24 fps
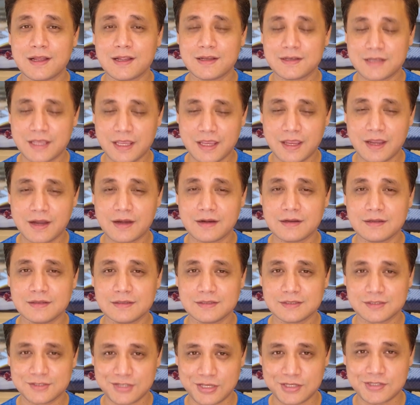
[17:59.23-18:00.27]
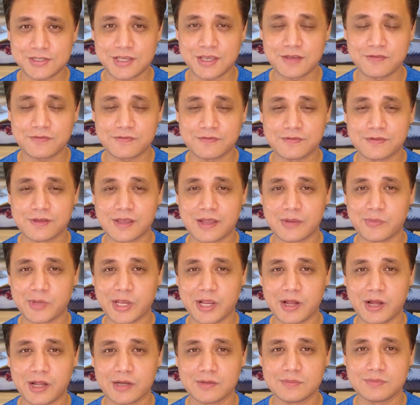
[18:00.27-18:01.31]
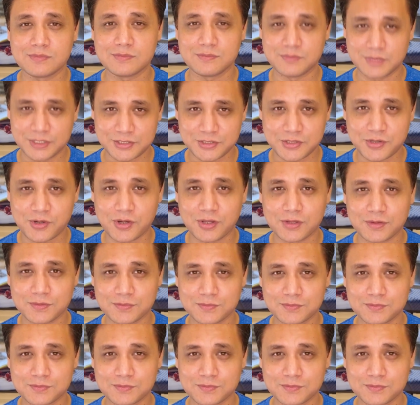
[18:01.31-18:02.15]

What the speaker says: Take care, stay safe, and may God bless you all.